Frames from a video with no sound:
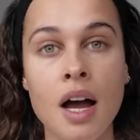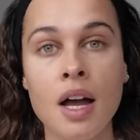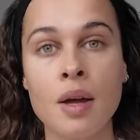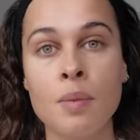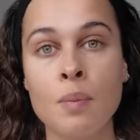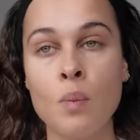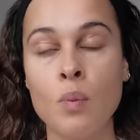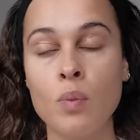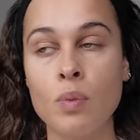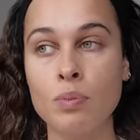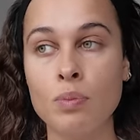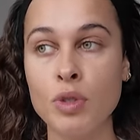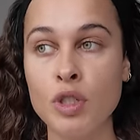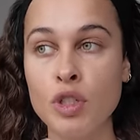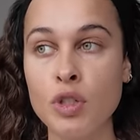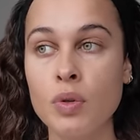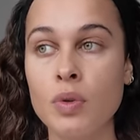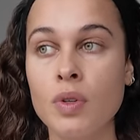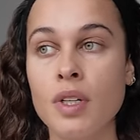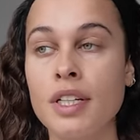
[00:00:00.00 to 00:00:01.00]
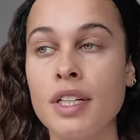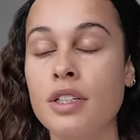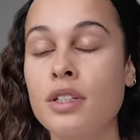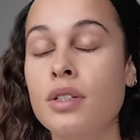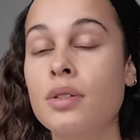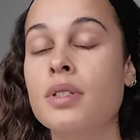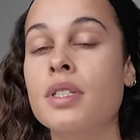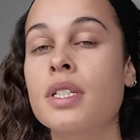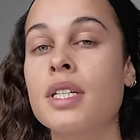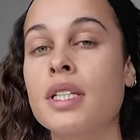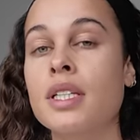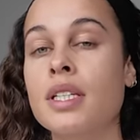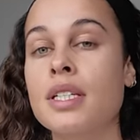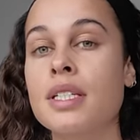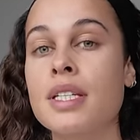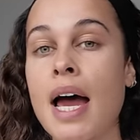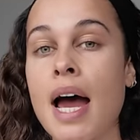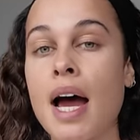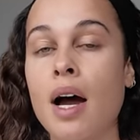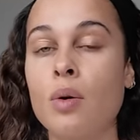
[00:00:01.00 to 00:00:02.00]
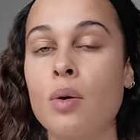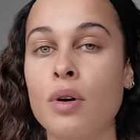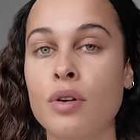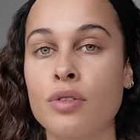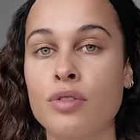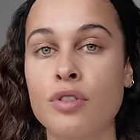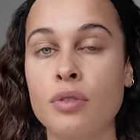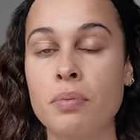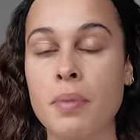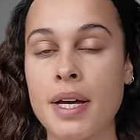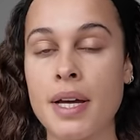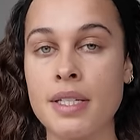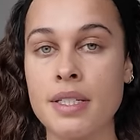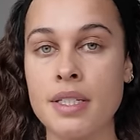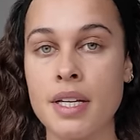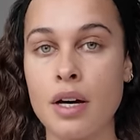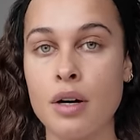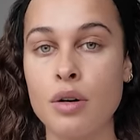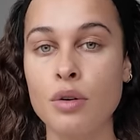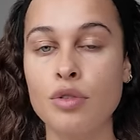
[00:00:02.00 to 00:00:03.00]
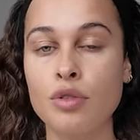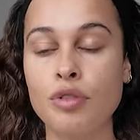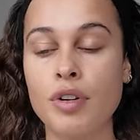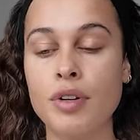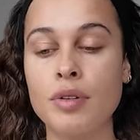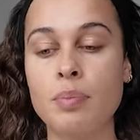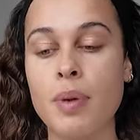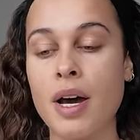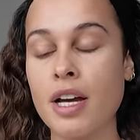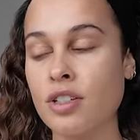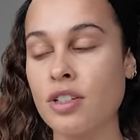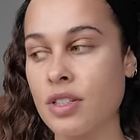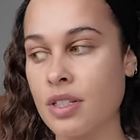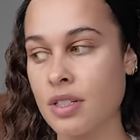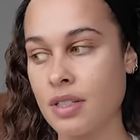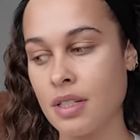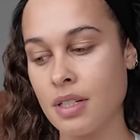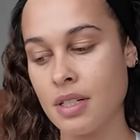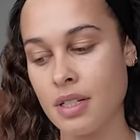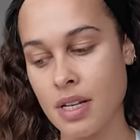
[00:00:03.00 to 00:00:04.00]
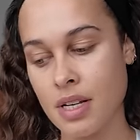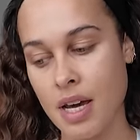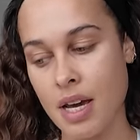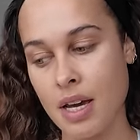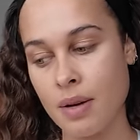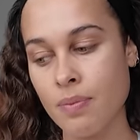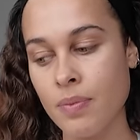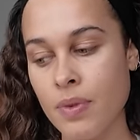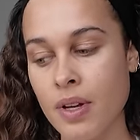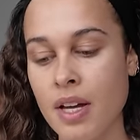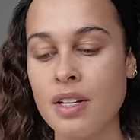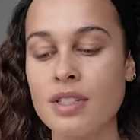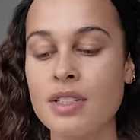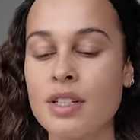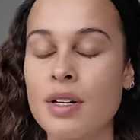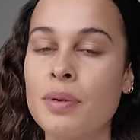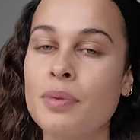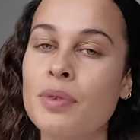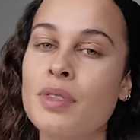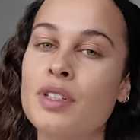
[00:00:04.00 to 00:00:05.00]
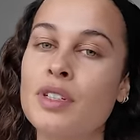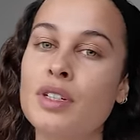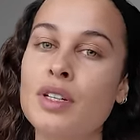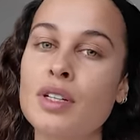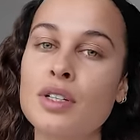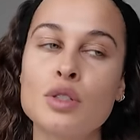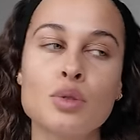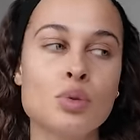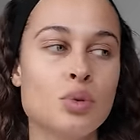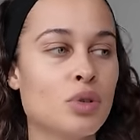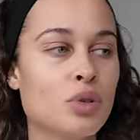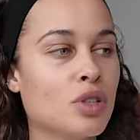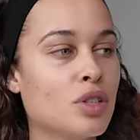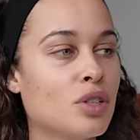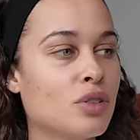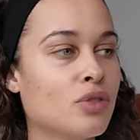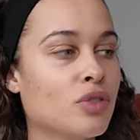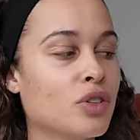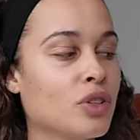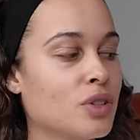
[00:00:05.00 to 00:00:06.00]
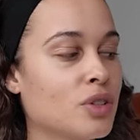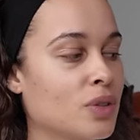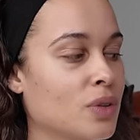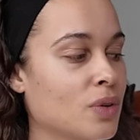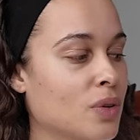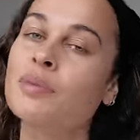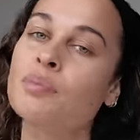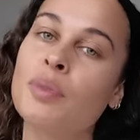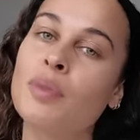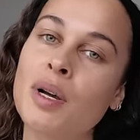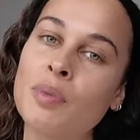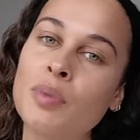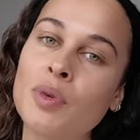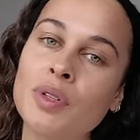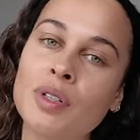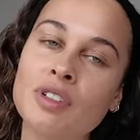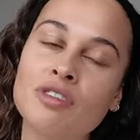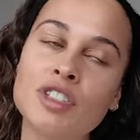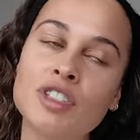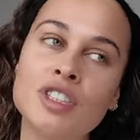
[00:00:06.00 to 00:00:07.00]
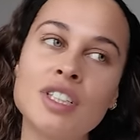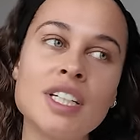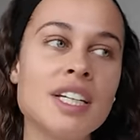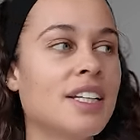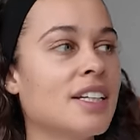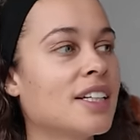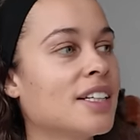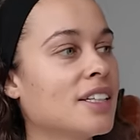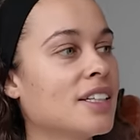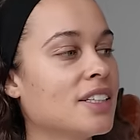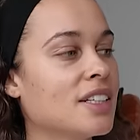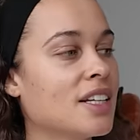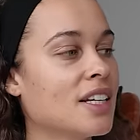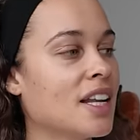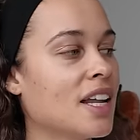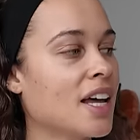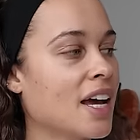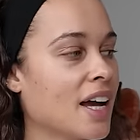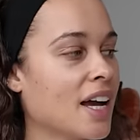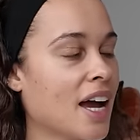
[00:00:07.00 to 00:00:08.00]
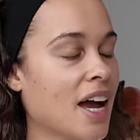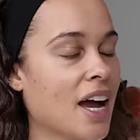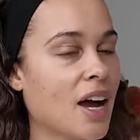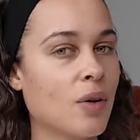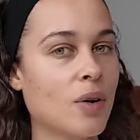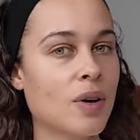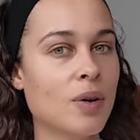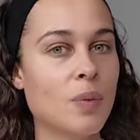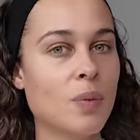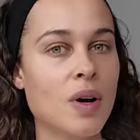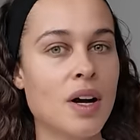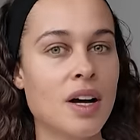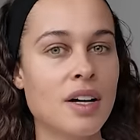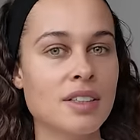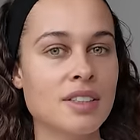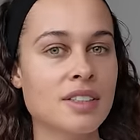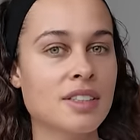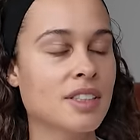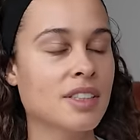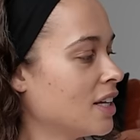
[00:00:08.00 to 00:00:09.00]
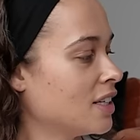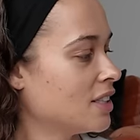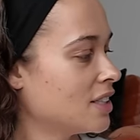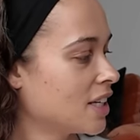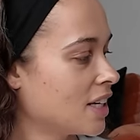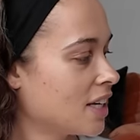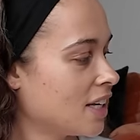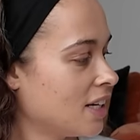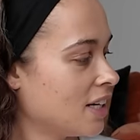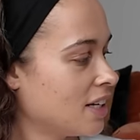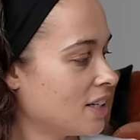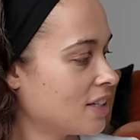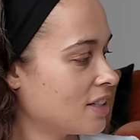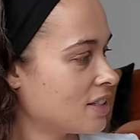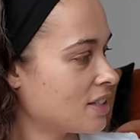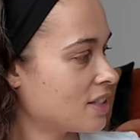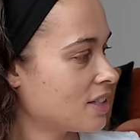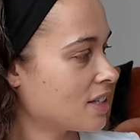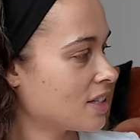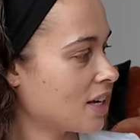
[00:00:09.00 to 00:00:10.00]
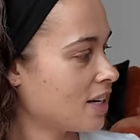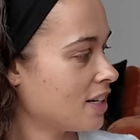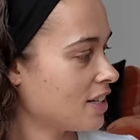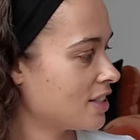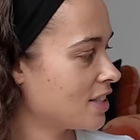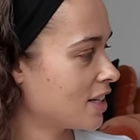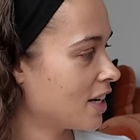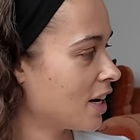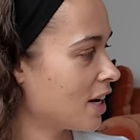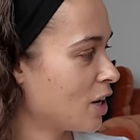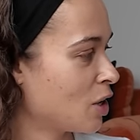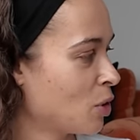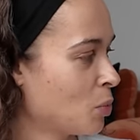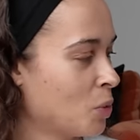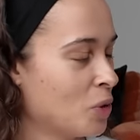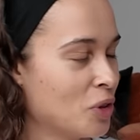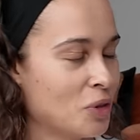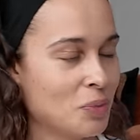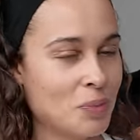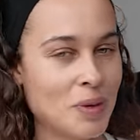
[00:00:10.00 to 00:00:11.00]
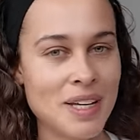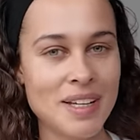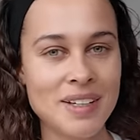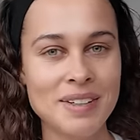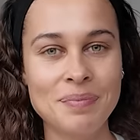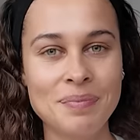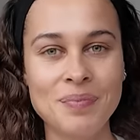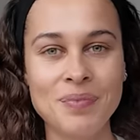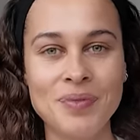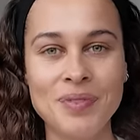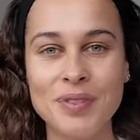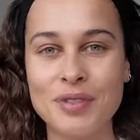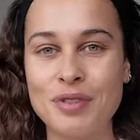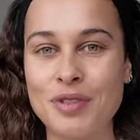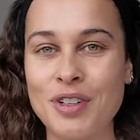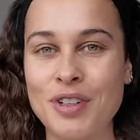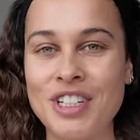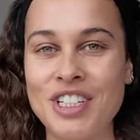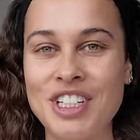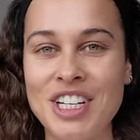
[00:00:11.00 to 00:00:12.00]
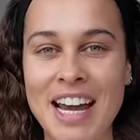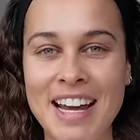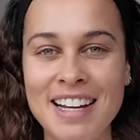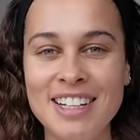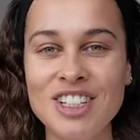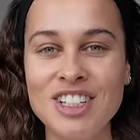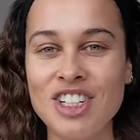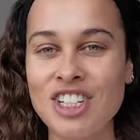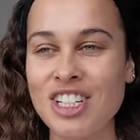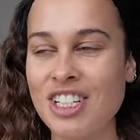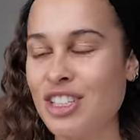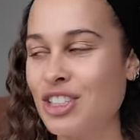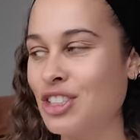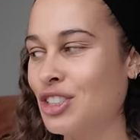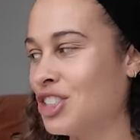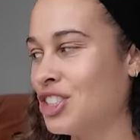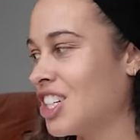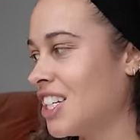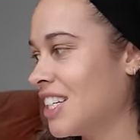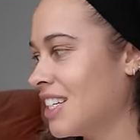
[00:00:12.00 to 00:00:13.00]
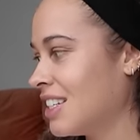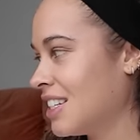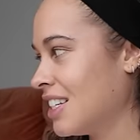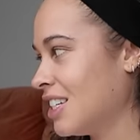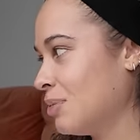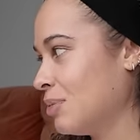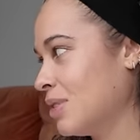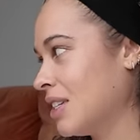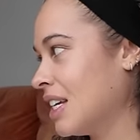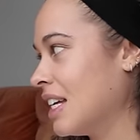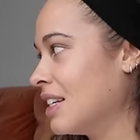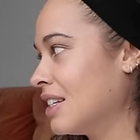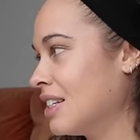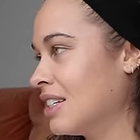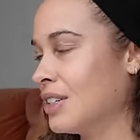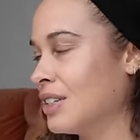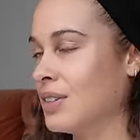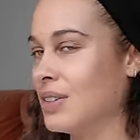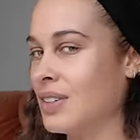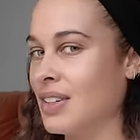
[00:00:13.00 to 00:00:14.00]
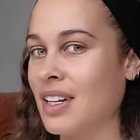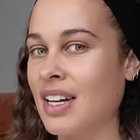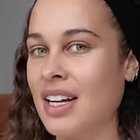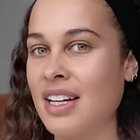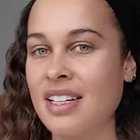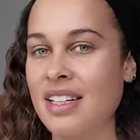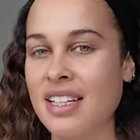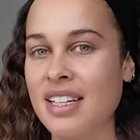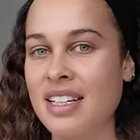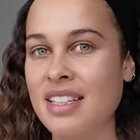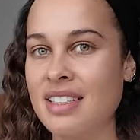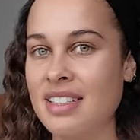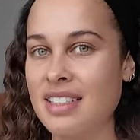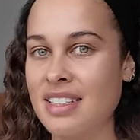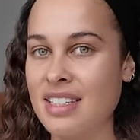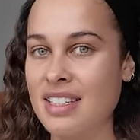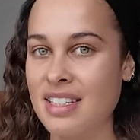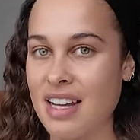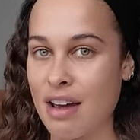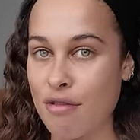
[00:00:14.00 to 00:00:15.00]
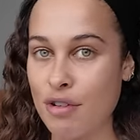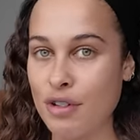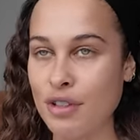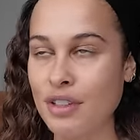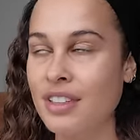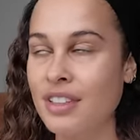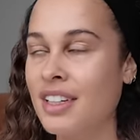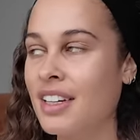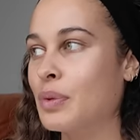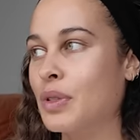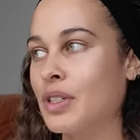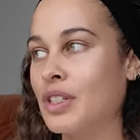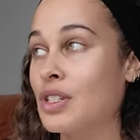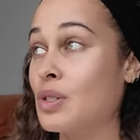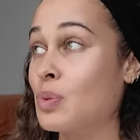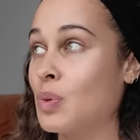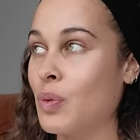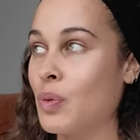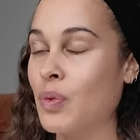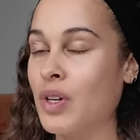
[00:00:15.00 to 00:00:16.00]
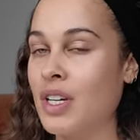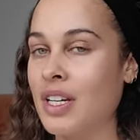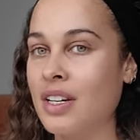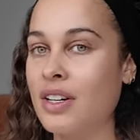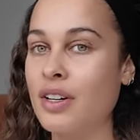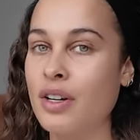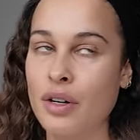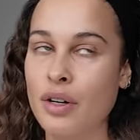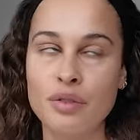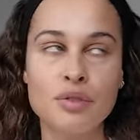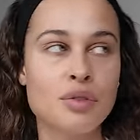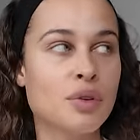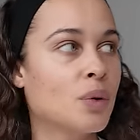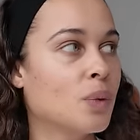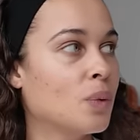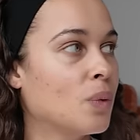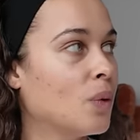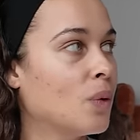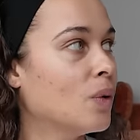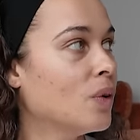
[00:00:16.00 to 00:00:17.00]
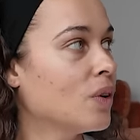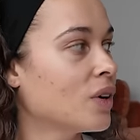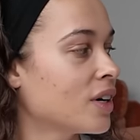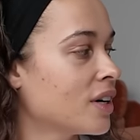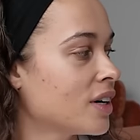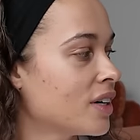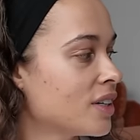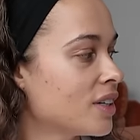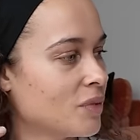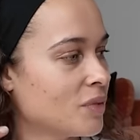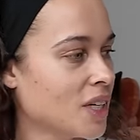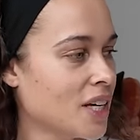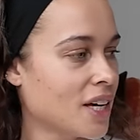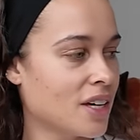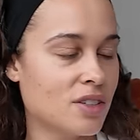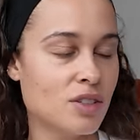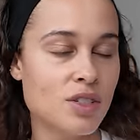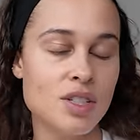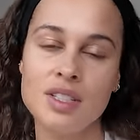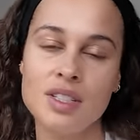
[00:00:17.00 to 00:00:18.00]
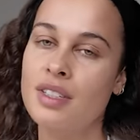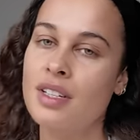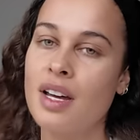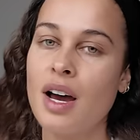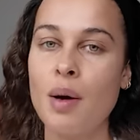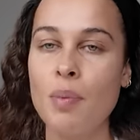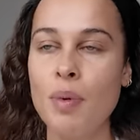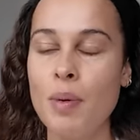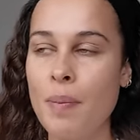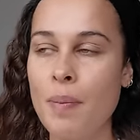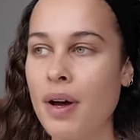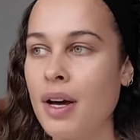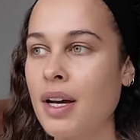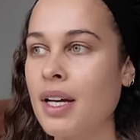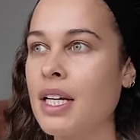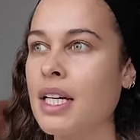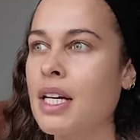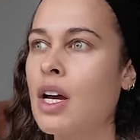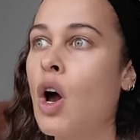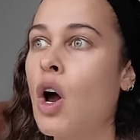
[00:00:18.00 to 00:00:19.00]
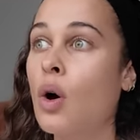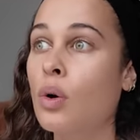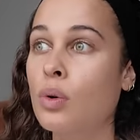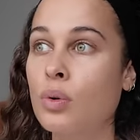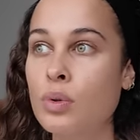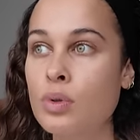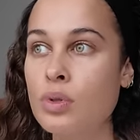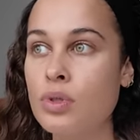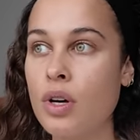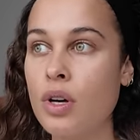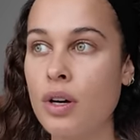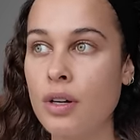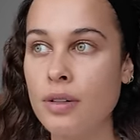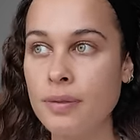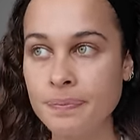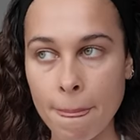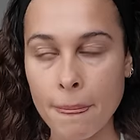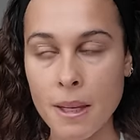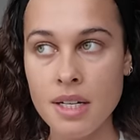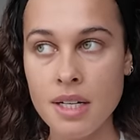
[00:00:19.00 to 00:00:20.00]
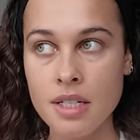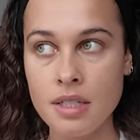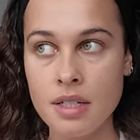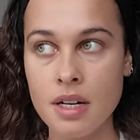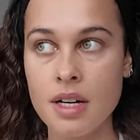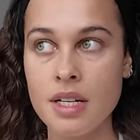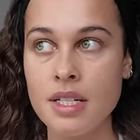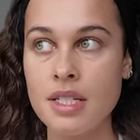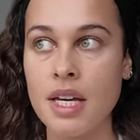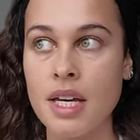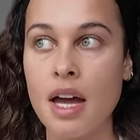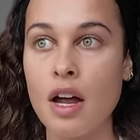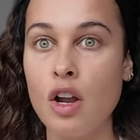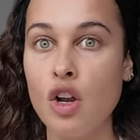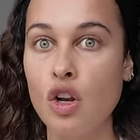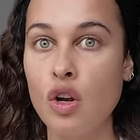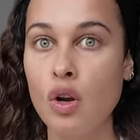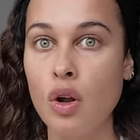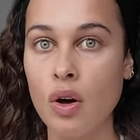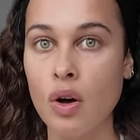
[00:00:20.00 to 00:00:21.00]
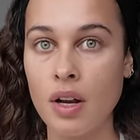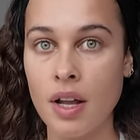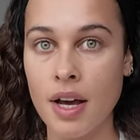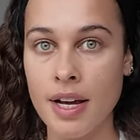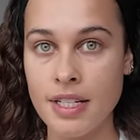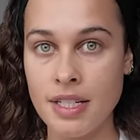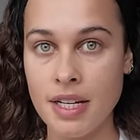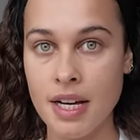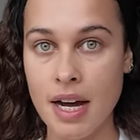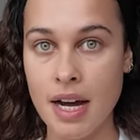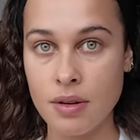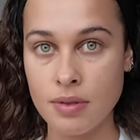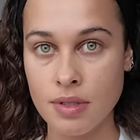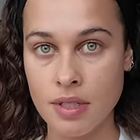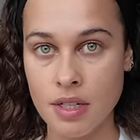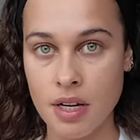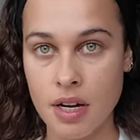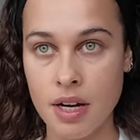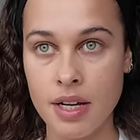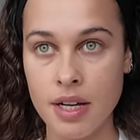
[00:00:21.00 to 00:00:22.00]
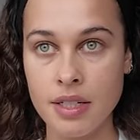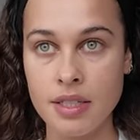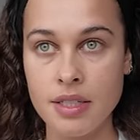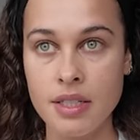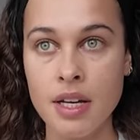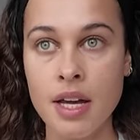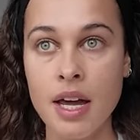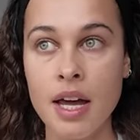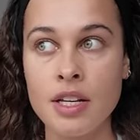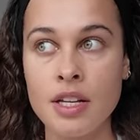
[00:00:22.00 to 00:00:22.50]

I'm purely using this hour for myself and Bash does the same. So I'm just going to talk you through my morning routine and like how it works. Tequila has decided to get up with me for a change. She usually sleeps in till at least seven, which is when we go for a walk. But yeah, she's up and perky. Also, it started to get a lot lighter outside.